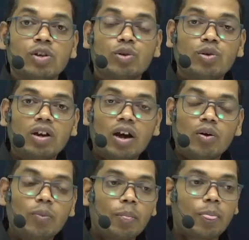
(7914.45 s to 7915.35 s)
So
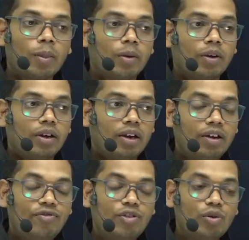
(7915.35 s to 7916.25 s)
now
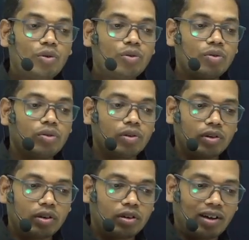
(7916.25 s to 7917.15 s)
if you
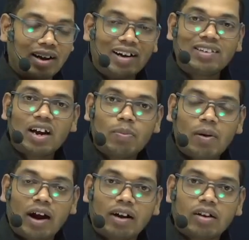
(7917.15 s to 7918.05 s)
treat that
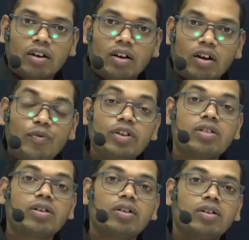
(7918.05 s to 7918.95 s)
plant with